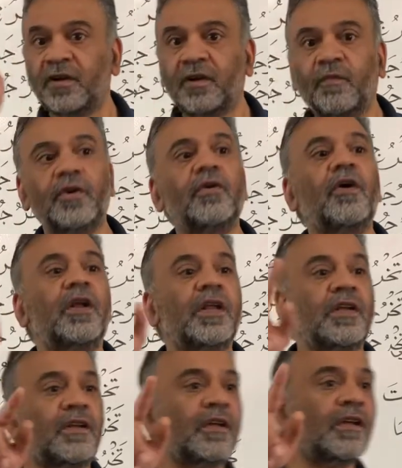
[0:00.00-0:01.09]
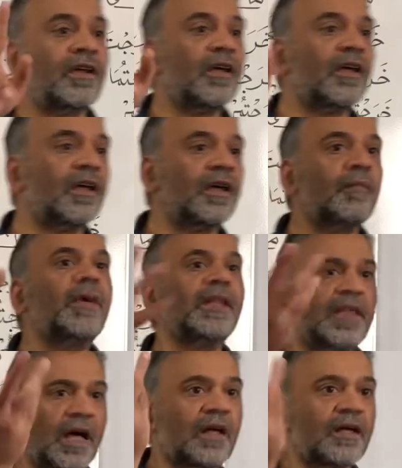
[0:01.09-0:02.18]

what do you call it? Madda.